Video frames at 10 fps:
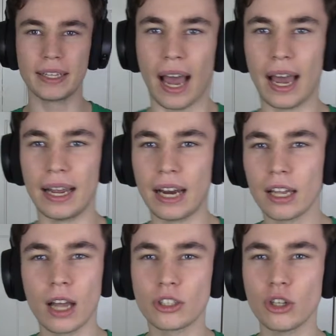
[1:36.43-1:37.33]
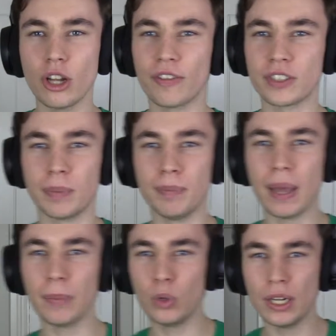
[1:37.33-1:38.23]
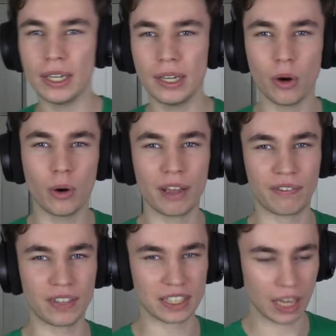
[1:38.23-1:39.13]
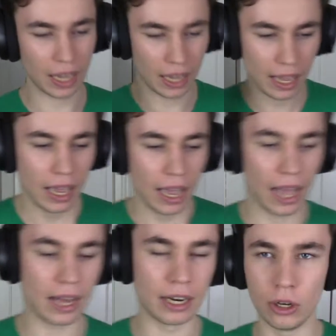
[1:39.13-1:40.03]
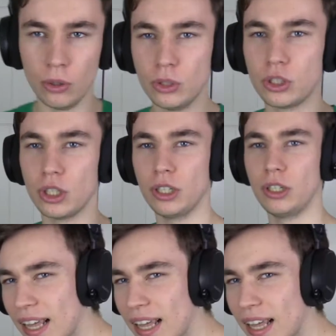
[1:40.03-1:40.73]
and I don't know if it's a memory or if it's like an illusion.